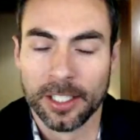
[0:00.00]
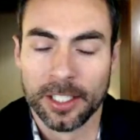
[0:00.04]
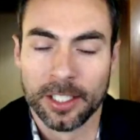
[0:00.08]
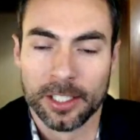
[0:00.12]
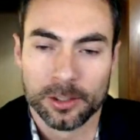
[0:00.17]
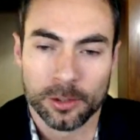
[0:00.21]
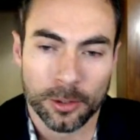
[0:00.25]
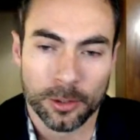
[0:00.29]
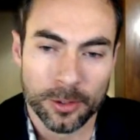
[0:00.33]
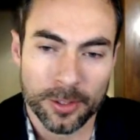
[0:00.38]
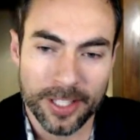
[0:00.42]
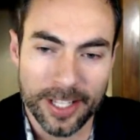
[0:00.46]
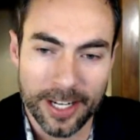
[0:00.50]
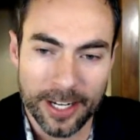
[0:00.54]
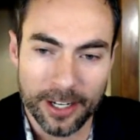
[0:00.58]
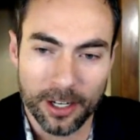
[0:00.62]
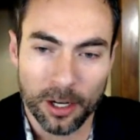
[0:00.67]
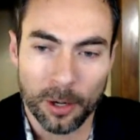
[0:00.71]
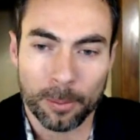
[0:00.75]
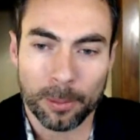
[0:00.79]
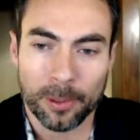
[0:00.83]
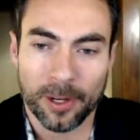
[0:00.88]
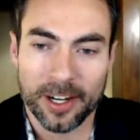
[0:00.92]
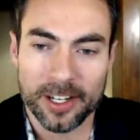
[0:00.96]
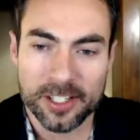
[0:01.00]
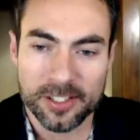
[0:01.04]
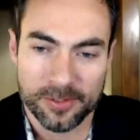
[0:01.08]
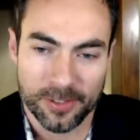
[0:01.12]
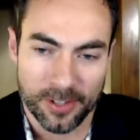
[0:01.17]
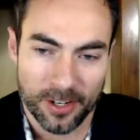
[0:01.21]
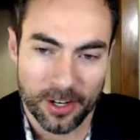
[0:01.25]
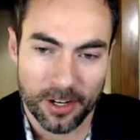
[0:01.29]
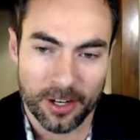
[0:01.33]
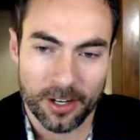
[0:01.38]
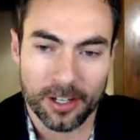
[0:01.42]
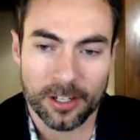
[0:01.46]
so I'll do the AeroPress for
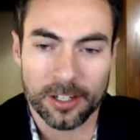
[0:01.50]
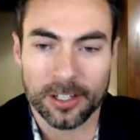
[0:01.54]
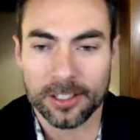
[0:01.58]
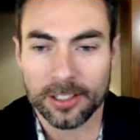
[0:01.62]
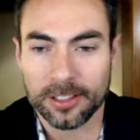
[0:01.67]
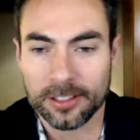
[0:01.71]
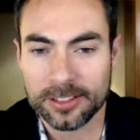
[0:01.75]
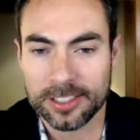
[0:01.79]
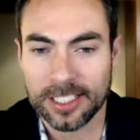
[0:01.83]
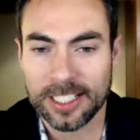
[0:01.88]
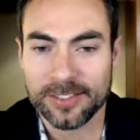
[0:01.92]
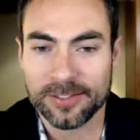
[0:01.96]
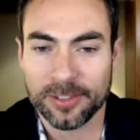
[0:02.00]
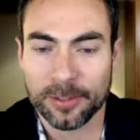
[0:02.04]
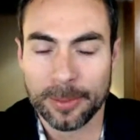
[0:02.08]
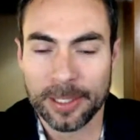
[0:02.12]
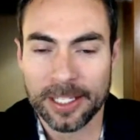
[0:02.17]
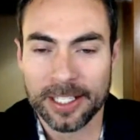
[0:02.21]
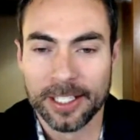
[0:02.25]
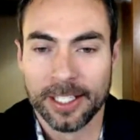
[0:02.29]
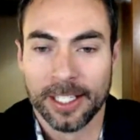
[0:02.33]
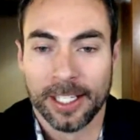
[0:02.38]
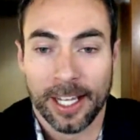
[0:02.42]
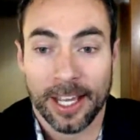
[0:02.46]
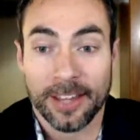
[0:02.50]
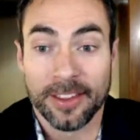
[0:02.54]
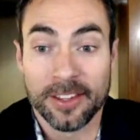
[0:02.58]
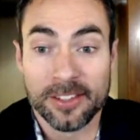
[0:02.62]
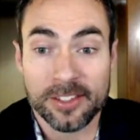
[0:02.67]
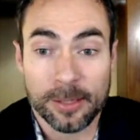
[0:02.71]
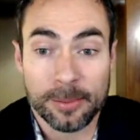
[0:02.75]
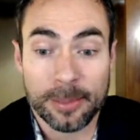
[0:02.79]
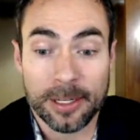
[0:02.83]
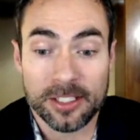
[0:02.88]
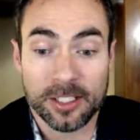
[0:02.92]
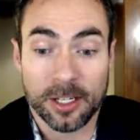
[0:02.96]
her and tea for me. And then
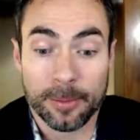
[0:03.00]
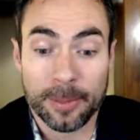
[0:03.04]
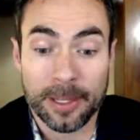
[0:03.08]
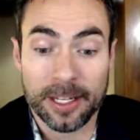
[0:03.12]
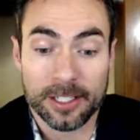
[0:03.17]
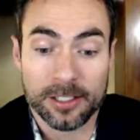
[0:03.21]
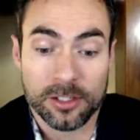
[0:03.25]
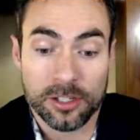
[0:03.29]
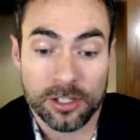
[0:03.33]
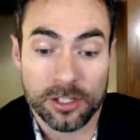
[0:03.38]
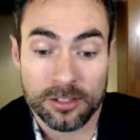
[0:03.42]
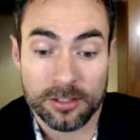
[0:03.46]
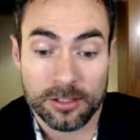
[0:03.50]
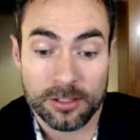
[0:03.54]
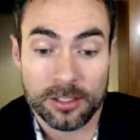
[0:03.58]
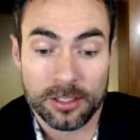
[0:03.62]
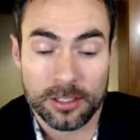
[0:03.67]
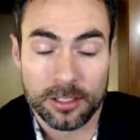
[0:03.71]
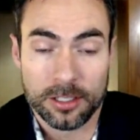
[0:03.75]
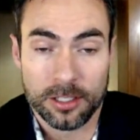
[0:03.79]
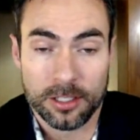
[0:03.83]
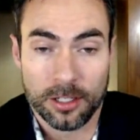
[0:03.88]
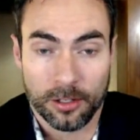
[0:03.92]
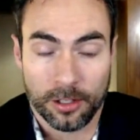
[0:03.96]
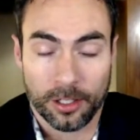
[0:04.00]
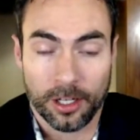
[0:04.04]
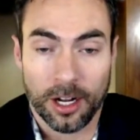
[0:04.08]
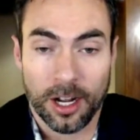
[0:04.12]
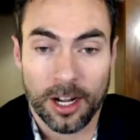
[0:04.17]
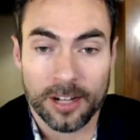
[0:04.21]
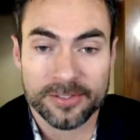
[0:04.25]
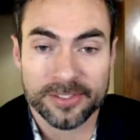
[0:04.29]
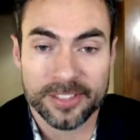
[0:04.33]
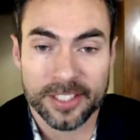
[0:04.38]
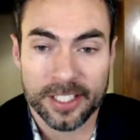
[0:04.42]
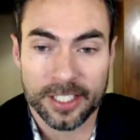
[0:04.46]
some days I'll make just
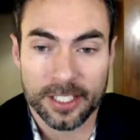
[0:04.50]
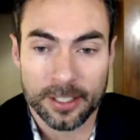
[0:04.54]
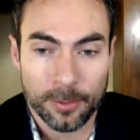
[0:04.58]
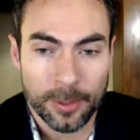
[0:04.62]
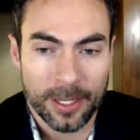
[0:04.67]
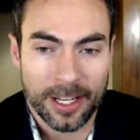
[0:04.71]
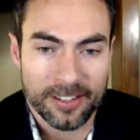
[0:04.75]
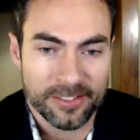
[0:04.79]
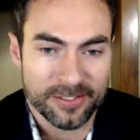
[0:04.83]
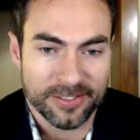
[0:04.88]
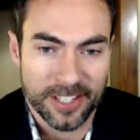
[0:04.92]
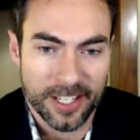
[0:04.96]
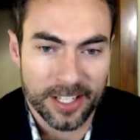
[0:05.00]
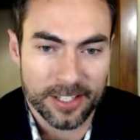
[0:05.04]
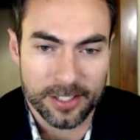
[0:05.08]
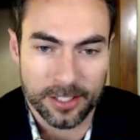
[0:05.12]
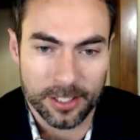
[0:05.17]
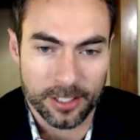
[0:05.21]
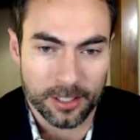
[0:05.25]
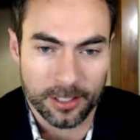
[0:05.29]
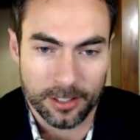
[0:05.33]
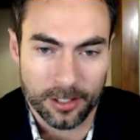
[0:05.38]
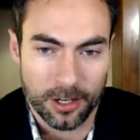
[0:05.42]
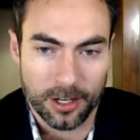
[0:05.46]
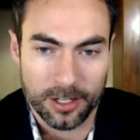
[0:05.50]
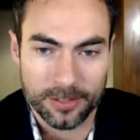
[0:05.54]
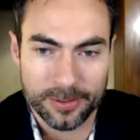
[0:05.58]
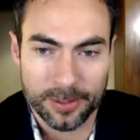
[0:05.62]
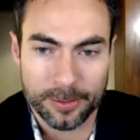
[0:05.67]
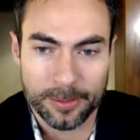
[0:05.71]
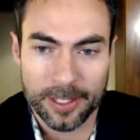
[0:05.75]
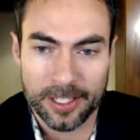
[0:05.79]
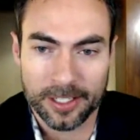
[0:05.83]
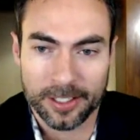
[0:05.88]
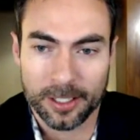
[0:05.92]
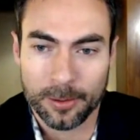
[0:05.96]
coffee, and we got a fancy coffee
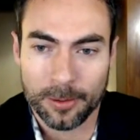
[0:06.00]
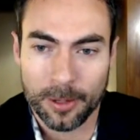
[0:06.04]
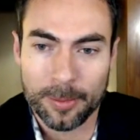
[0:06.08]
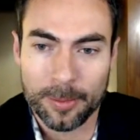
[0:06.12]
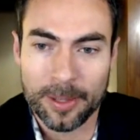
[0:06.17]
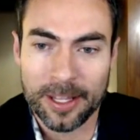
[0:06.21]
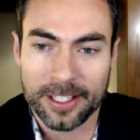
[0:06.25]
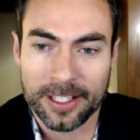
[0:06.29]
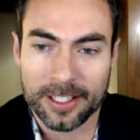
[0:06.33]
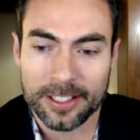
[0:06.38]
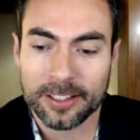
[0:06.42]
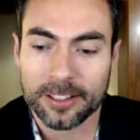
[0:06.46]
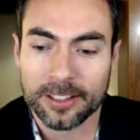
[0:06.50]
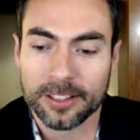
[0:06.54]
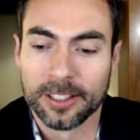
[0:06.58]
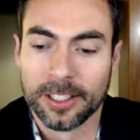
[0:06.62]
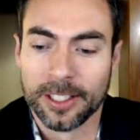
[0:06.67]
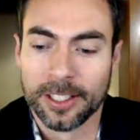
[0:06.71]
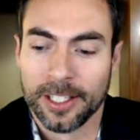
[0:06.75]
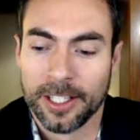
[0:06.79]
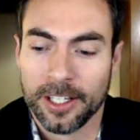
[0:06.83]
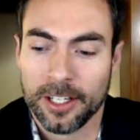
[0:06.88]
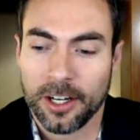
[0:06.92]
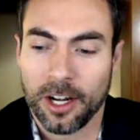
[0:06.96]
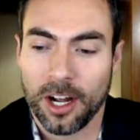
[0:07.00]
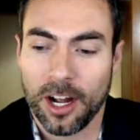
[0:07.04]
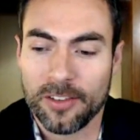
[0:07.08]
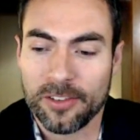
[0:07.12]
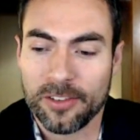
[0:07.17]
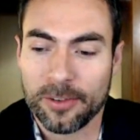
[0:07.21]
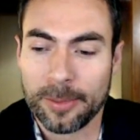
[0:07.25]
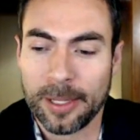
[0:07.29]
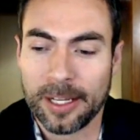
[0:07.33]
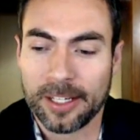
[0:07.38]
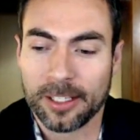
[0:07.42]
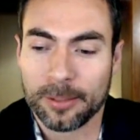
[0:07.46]
maker. I'll make it in the coffee
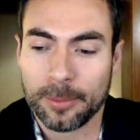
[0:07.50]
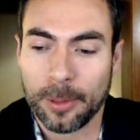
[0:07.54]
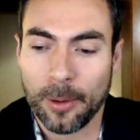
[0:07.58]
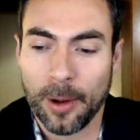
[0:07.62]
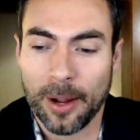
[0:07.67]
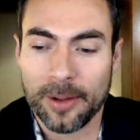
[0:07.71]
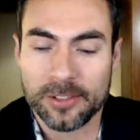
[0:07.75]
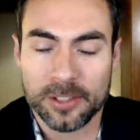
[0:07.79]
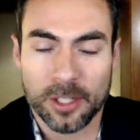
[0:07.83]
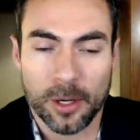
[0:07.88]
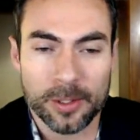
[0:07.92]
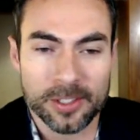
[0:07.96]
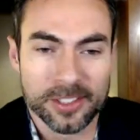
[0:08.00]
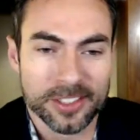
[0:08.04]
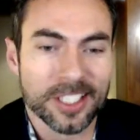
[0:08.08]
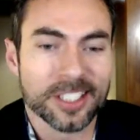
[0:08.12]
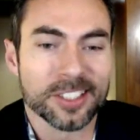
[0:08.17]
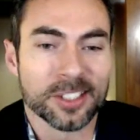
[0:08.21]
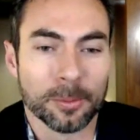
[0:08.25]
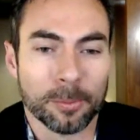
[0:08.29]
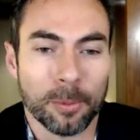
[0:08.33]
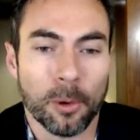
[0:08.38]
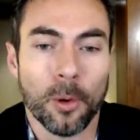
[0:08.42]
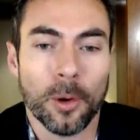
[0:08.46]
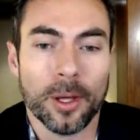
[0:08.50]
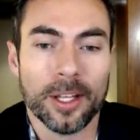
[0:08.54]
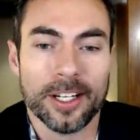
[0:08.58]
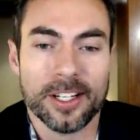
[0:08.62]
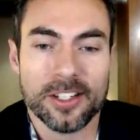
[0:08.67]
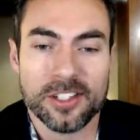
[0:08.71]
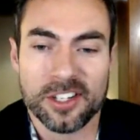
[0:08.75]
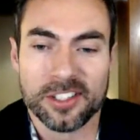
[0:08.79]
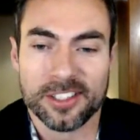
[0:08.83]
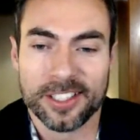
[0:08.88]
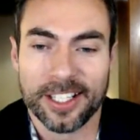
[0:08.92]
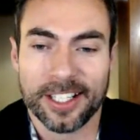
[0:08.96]
maker. My wife's always disappointed.
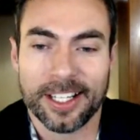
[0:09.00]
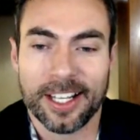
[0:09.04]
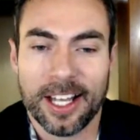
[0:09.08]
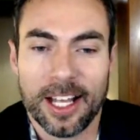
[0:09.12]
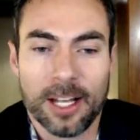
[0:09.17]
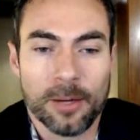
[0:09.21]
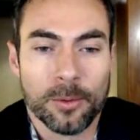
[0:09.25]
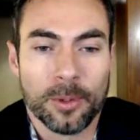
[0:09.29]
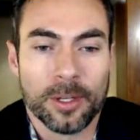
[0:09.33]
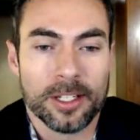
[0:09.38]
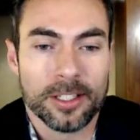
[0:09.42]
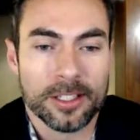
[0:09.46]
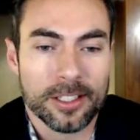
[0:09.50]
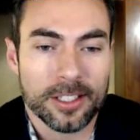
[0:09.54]
She's like, I wanted the